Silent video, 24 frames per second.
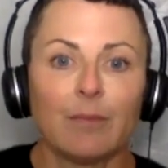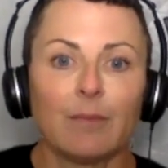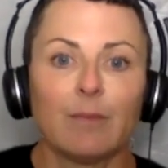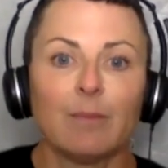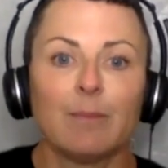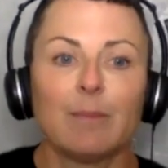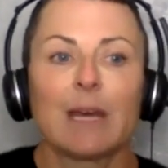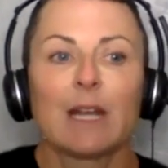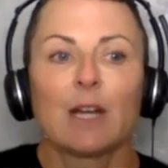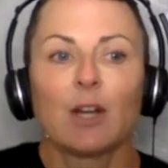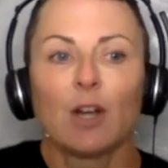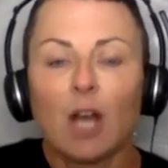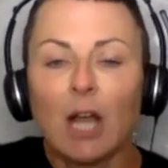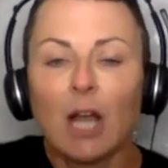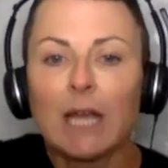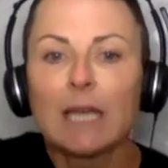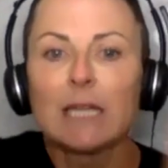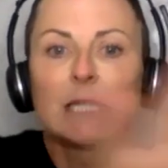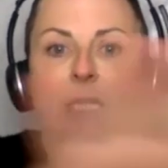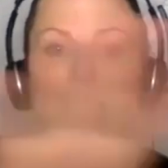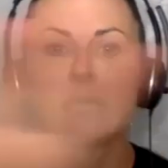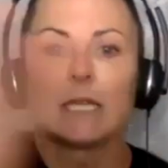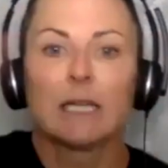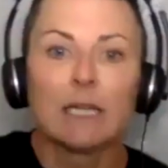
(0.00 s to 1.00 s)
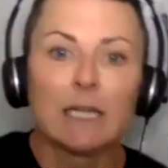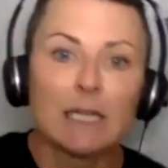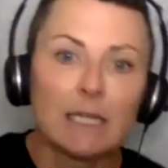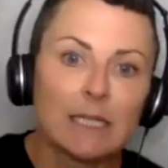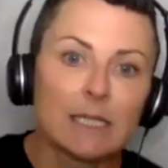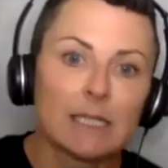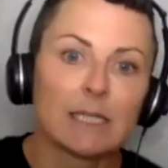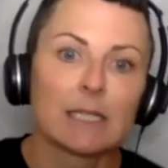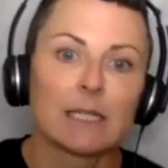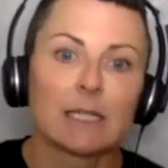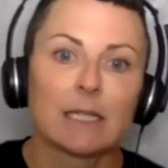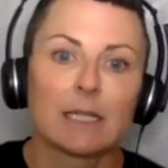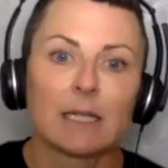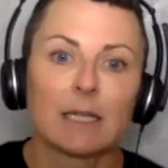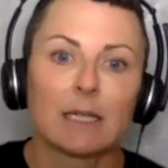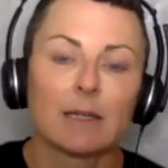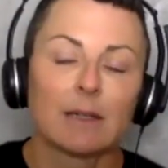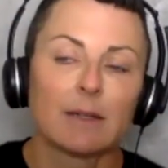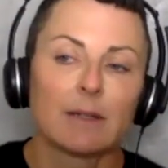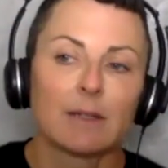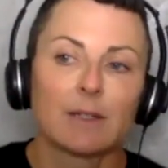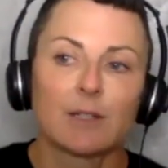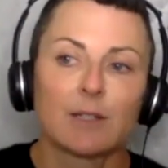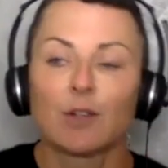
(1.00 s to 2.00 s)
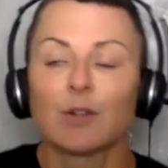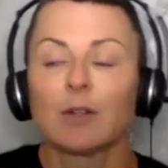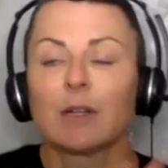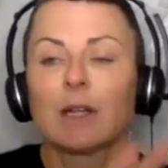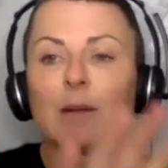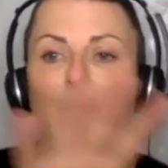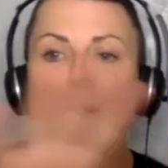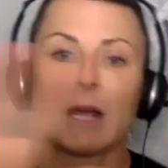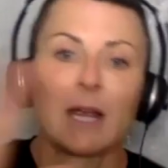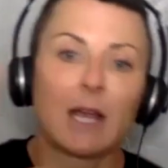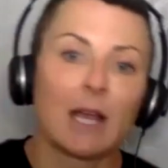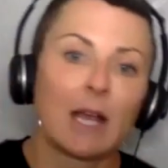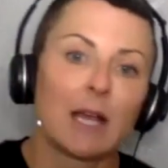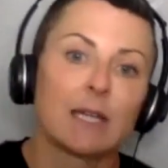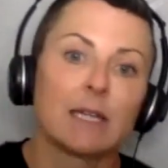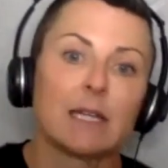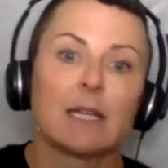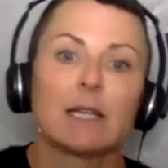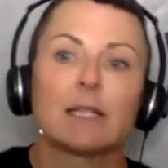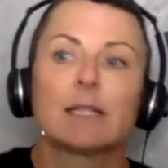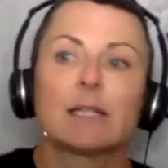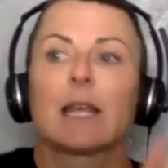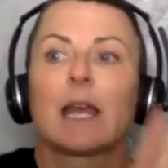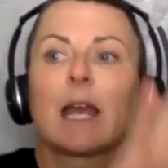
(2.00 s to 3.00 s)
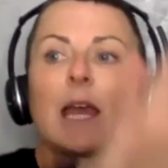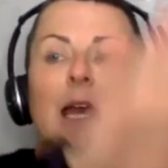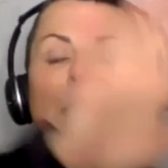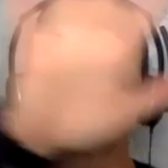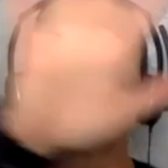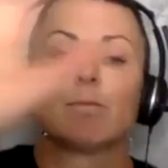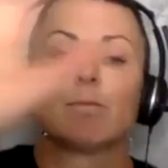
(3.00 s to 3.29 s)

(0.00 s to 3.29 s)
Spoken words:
better ideas, certainly my ideas, and